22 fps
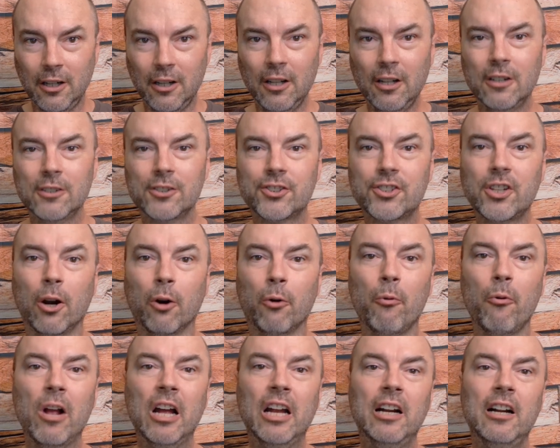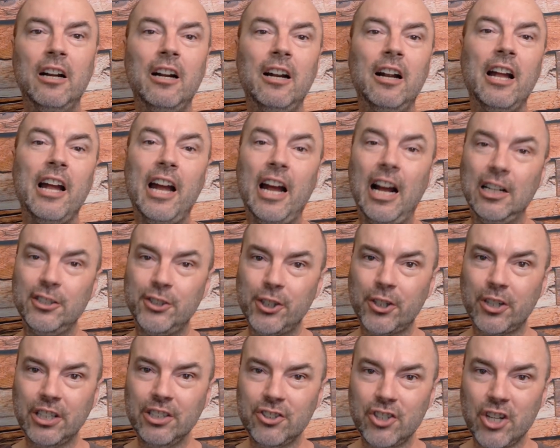So, as you
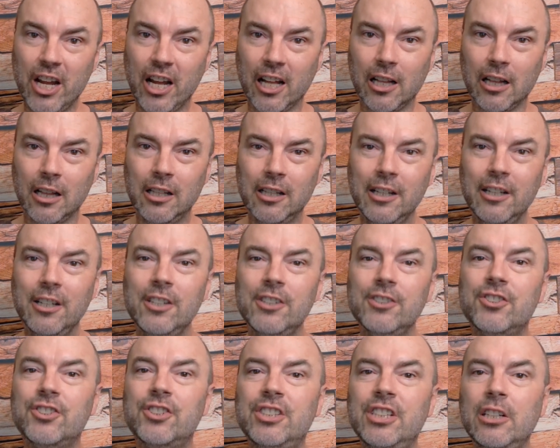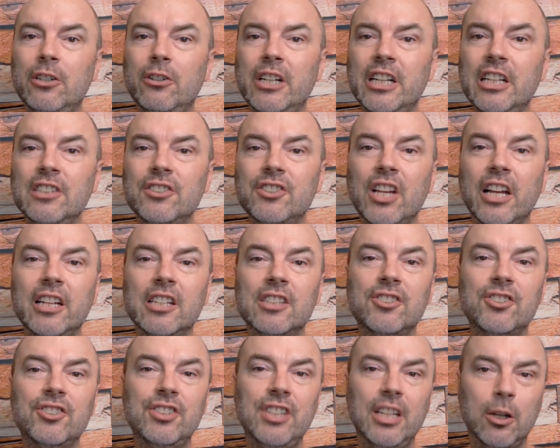can tell, series and
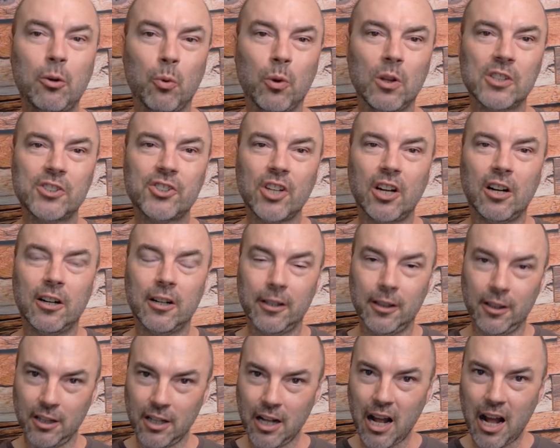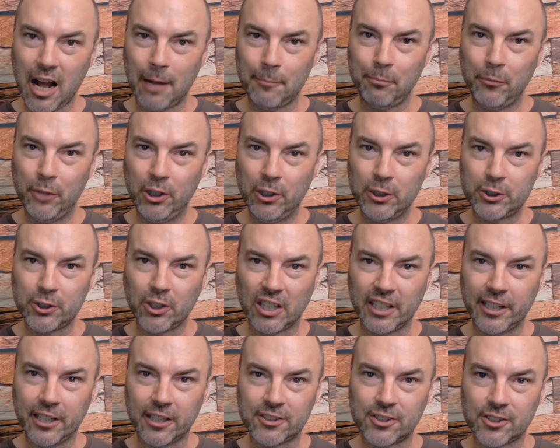sequels are not
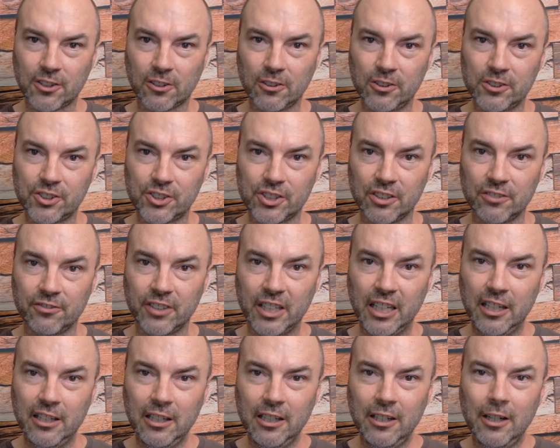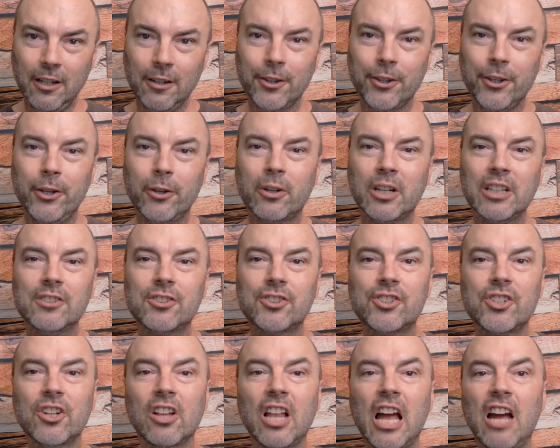mutually exclusive. You can
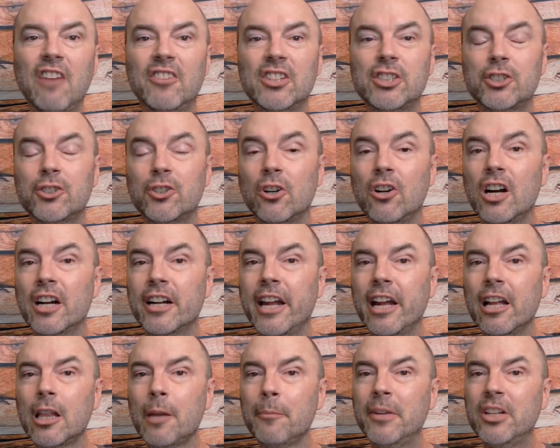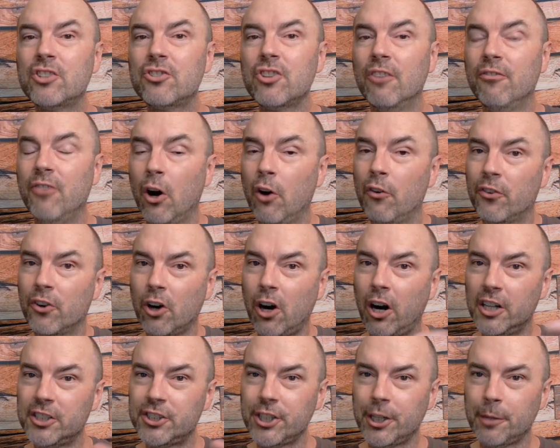still have a strong element of
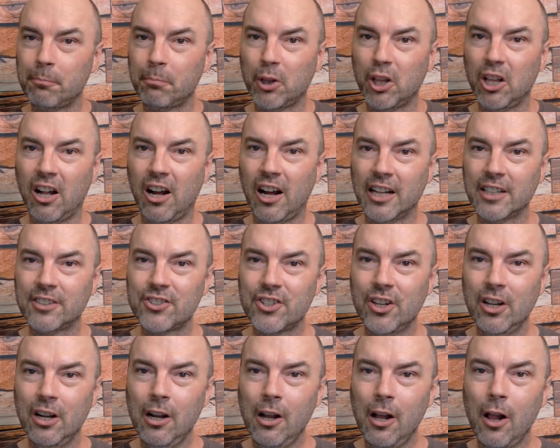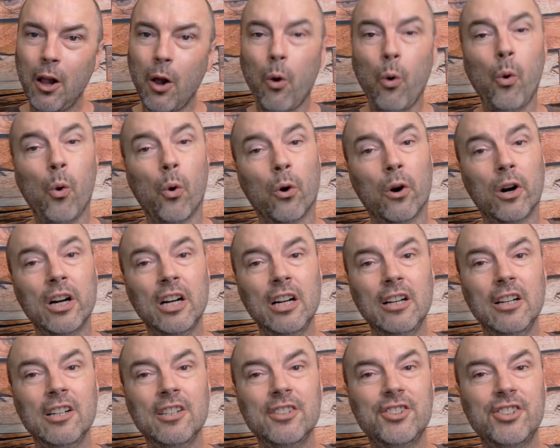overarching plot, or
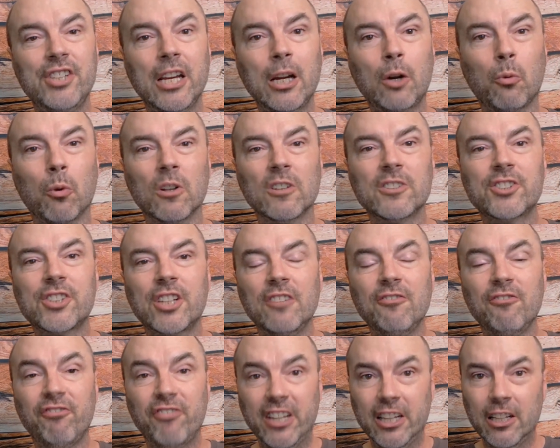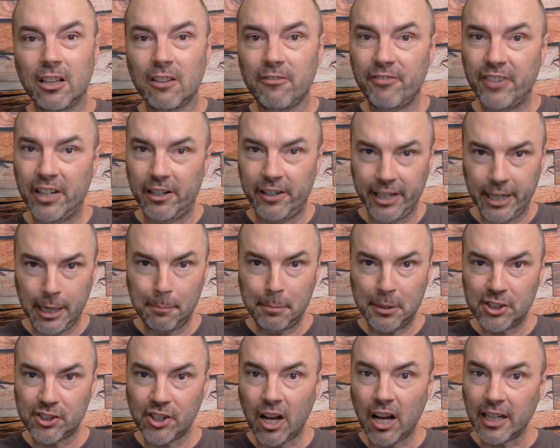sequels can feel very
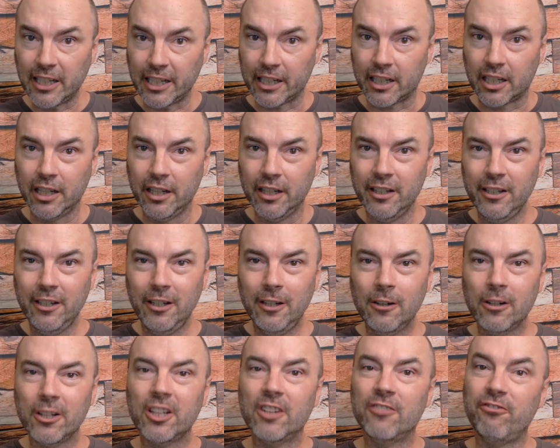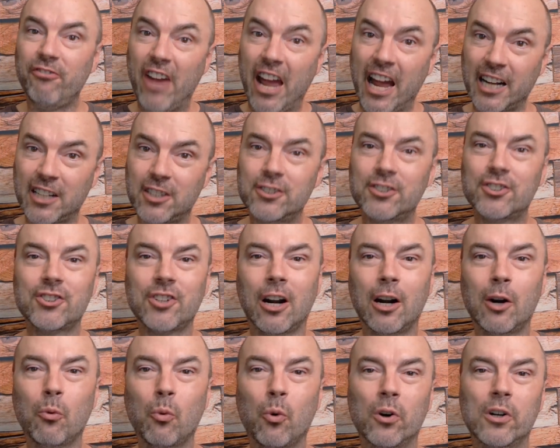episodic. In fact, Star
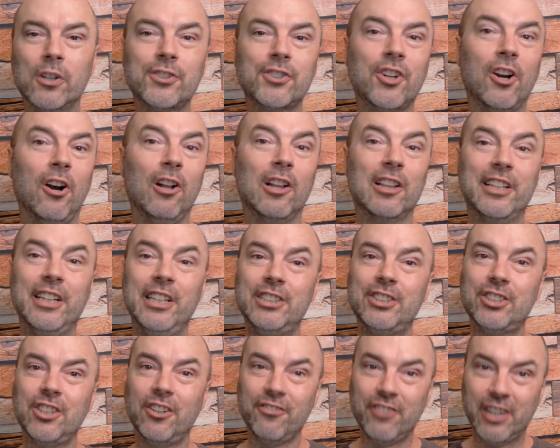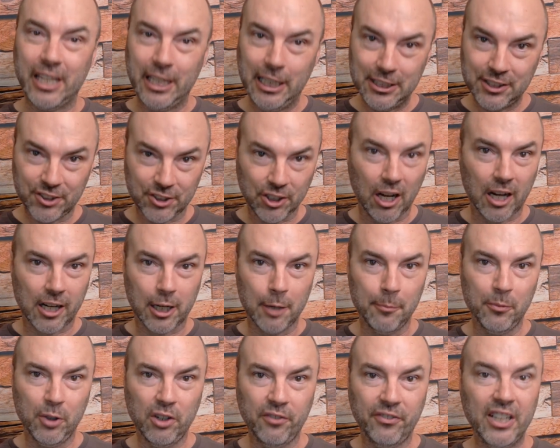Wars called each of the saga
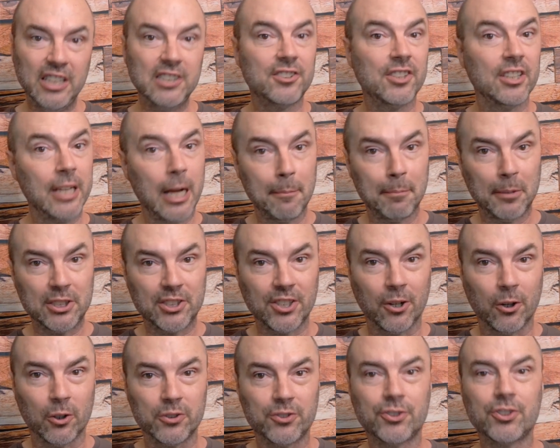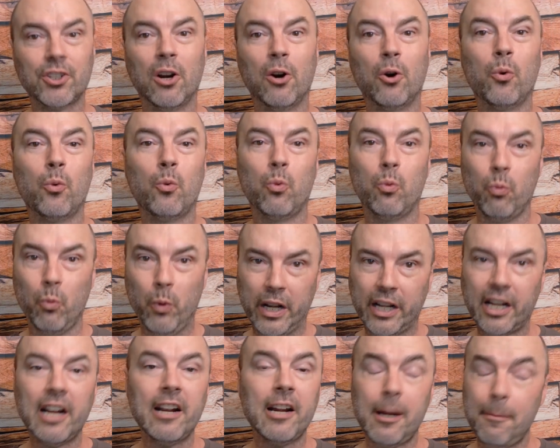movies an episode, so we
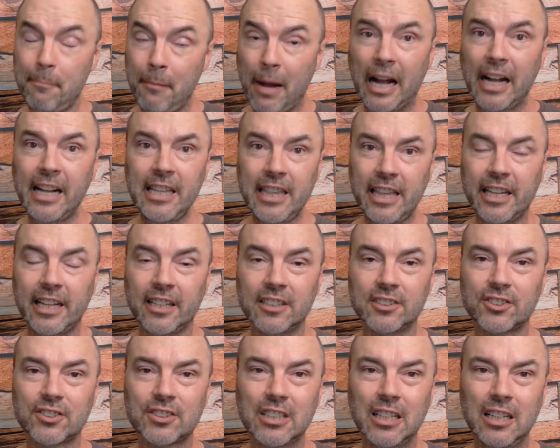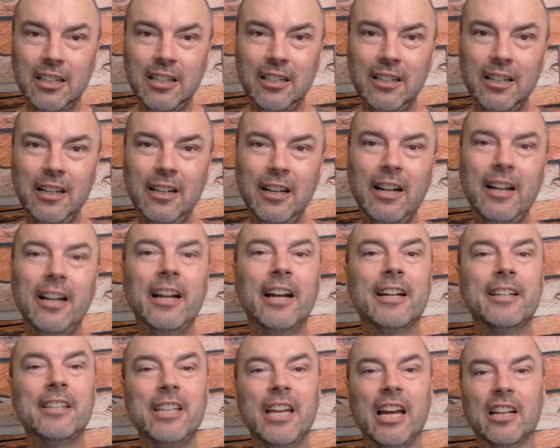can combine these.
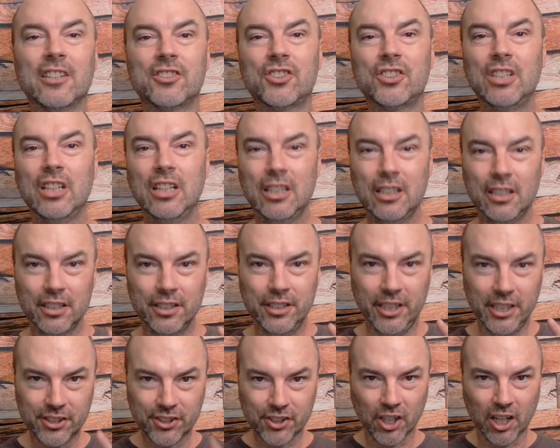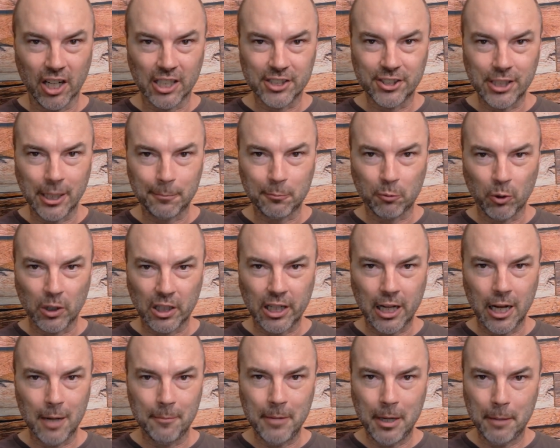And yes, this concept will
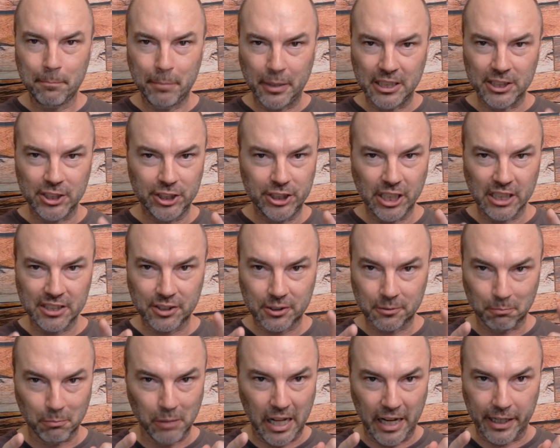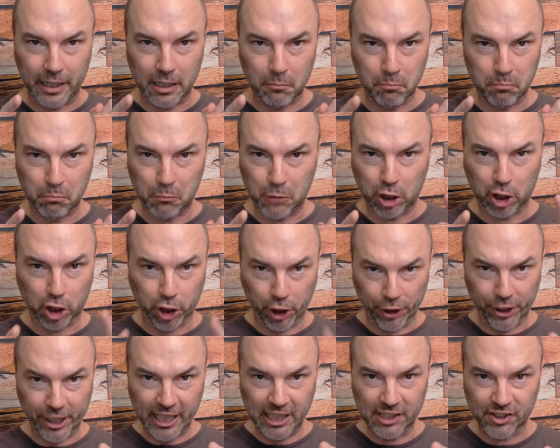come up in just like
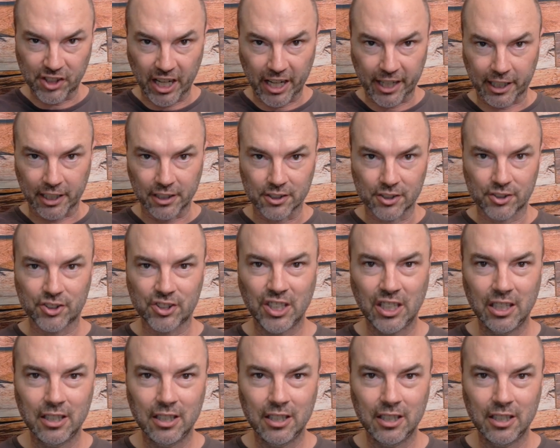30 seconds.